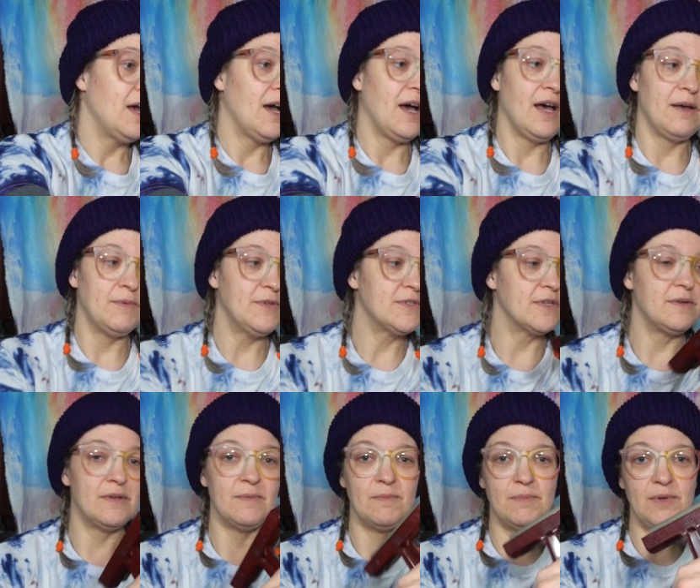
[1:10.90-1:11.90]
I'm
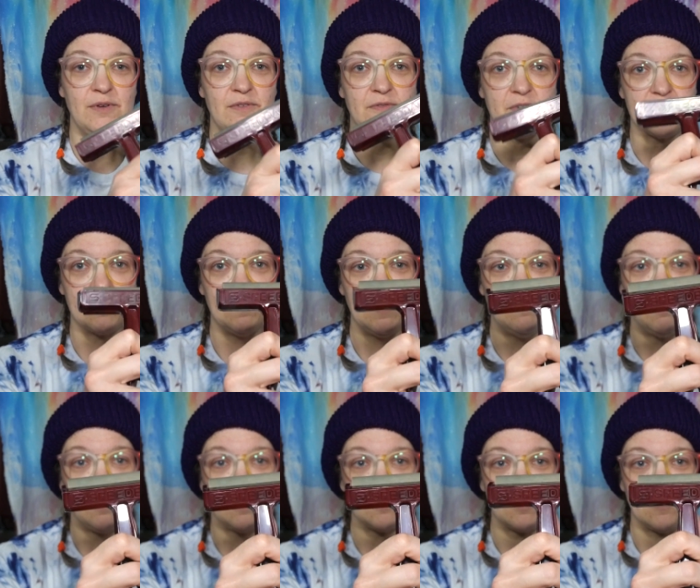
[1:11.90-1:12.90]
using beautiful
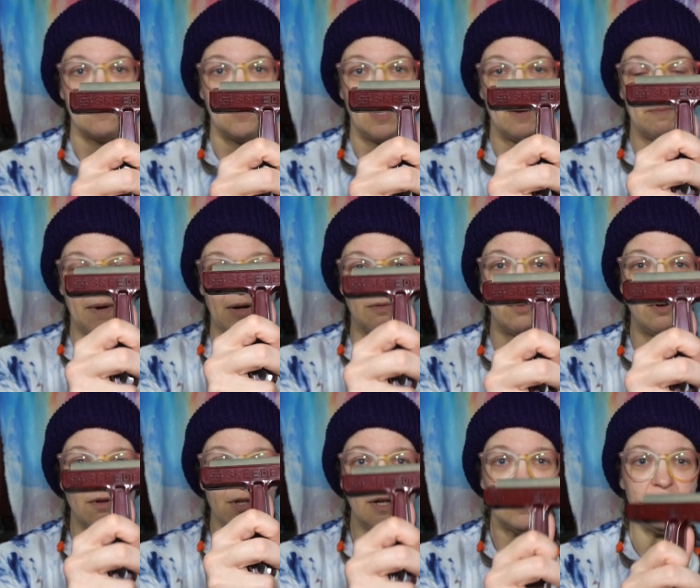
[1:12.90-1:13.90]
speedball, so I've got my
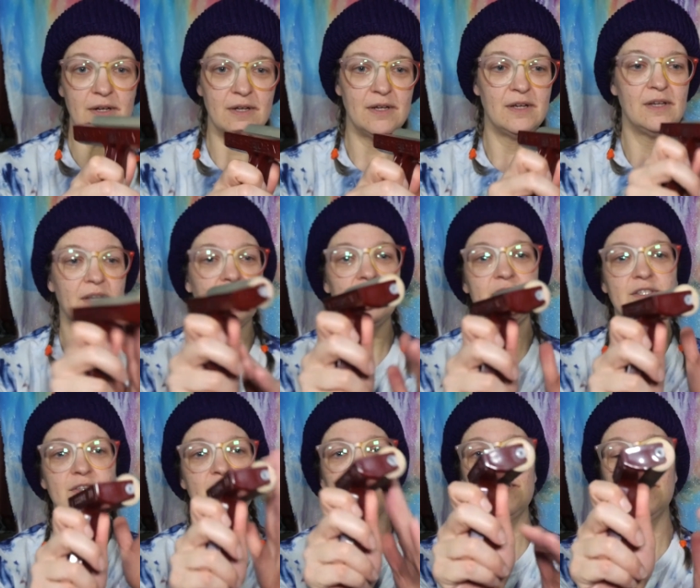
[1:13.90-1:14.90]
roller. I just
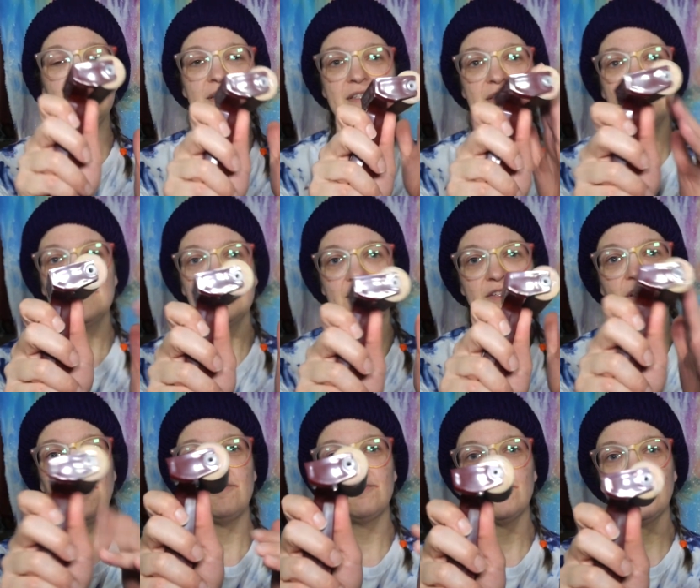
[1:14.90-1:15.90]
use a nice
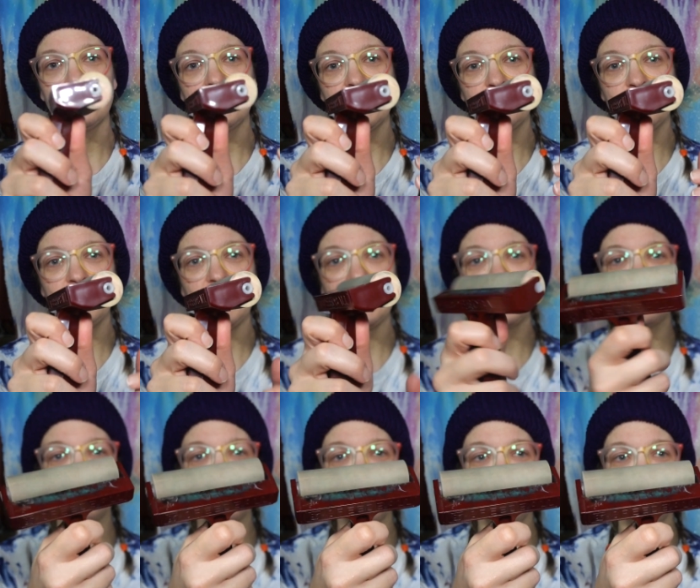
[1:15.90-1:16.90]
soft roller. I'm probably
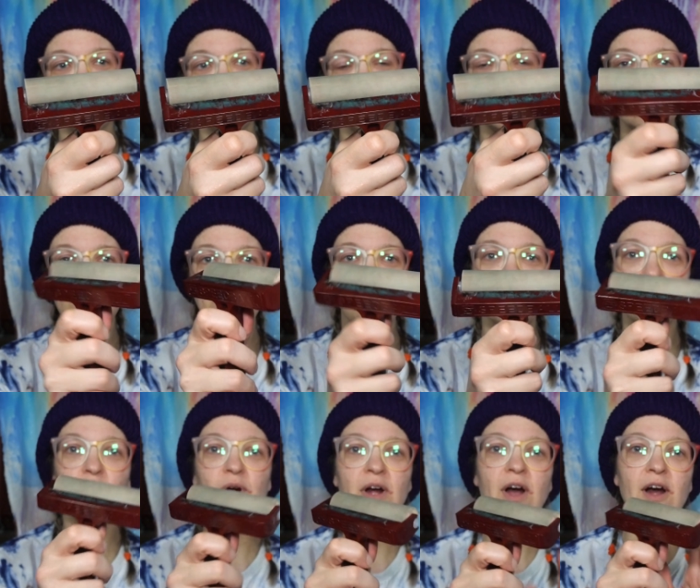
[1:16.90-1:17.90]
supposed to use this
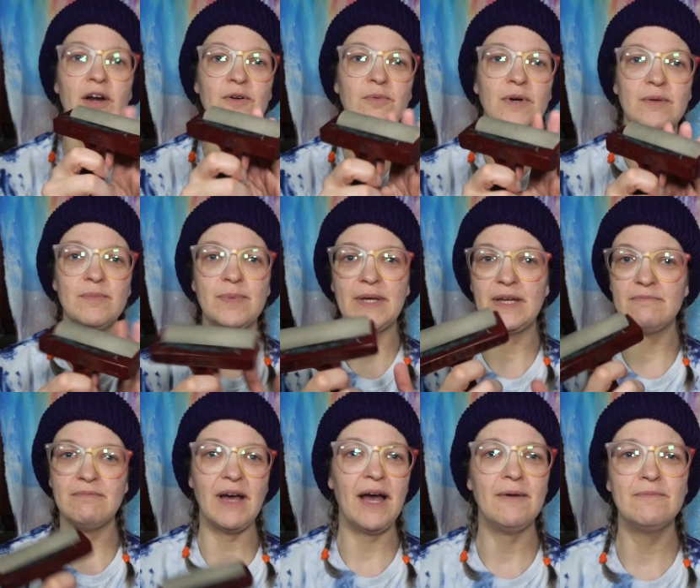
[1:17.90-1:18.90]
more hard one, but
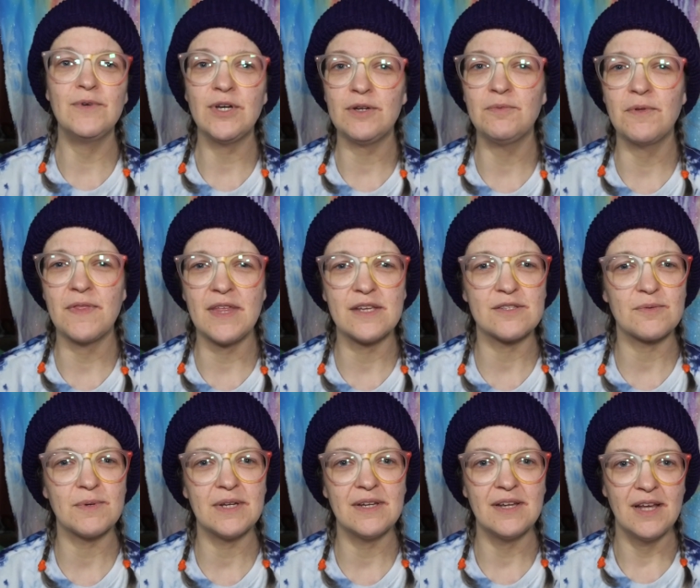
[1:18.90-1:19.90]
I'm good with this
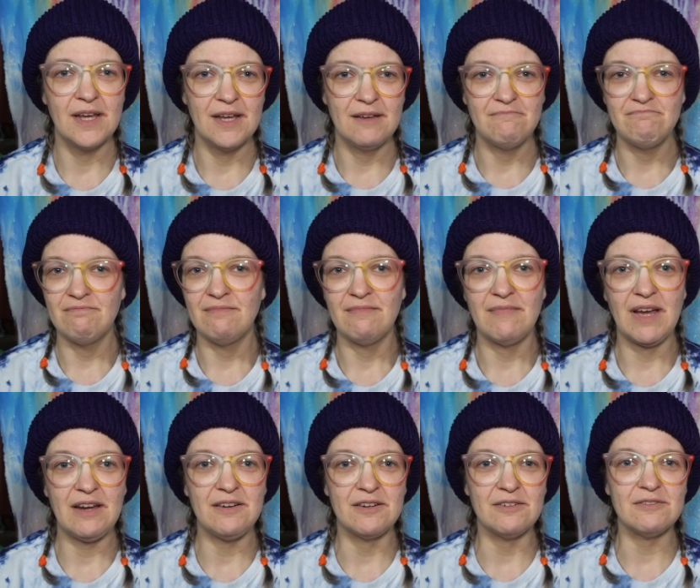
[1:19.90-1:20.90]
one.
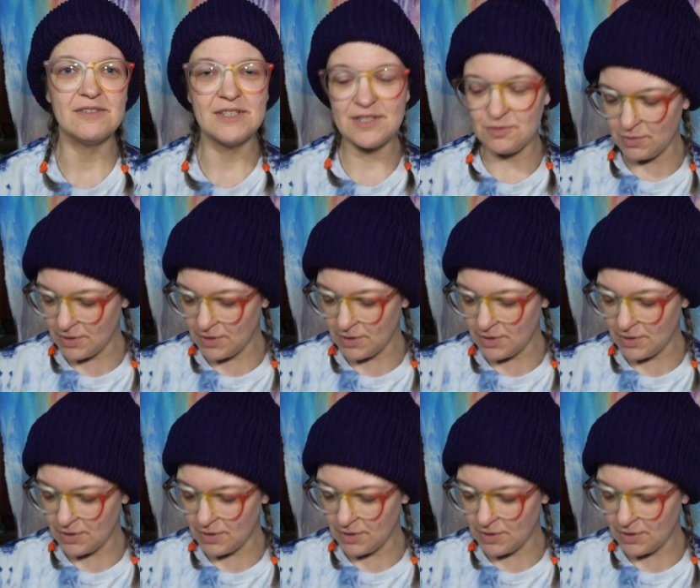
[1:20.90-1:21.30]
I don't know, it just